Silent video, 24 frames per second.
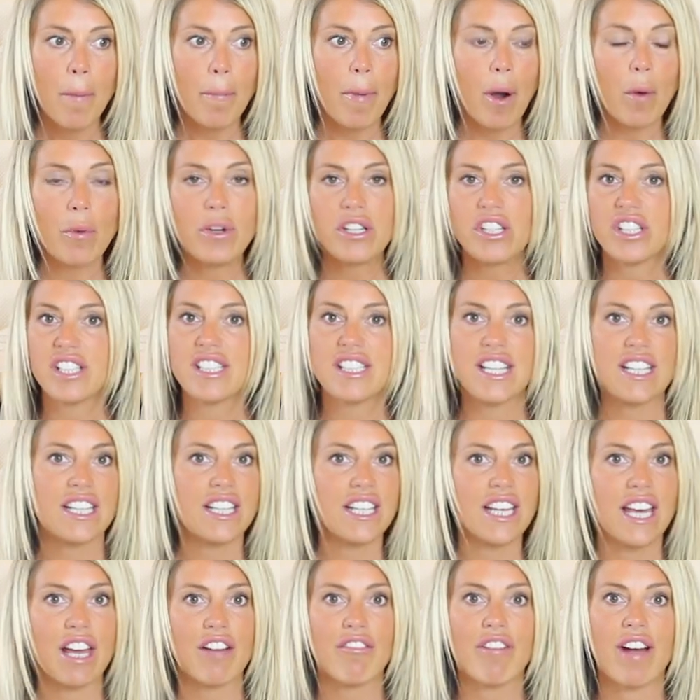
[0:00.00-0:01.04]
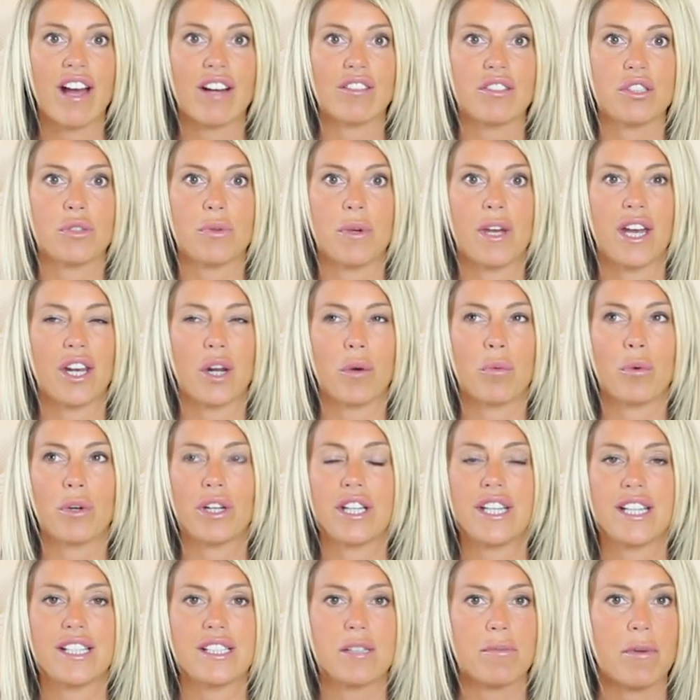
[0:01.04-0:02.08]
but we just didn't get round to it, and I
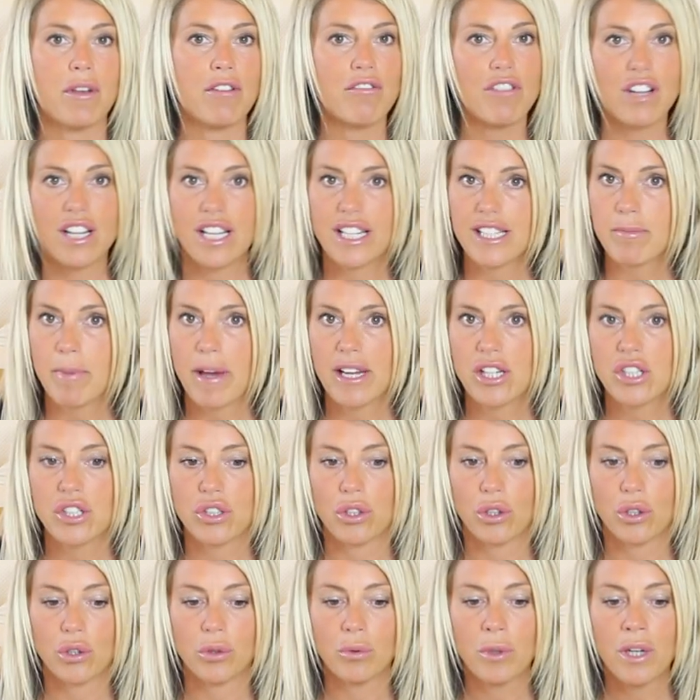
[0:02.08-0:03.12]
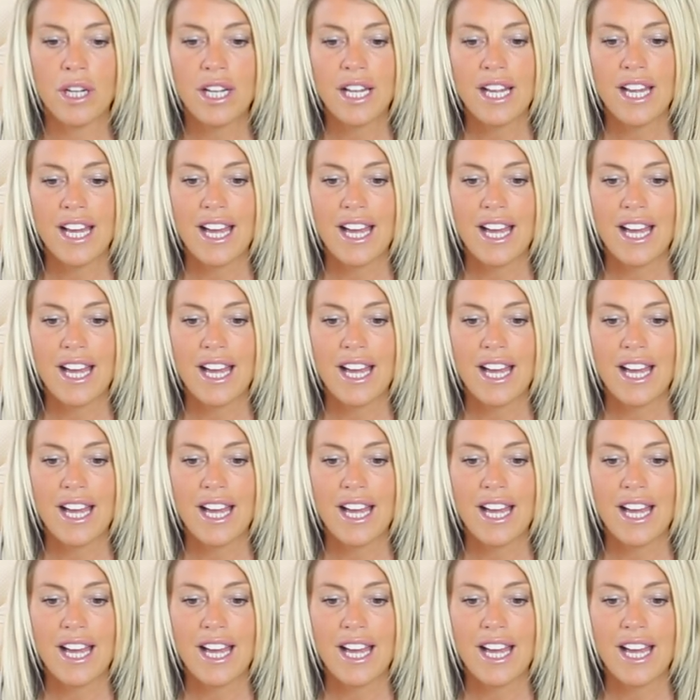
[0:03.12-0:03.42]
wanted it to be really special,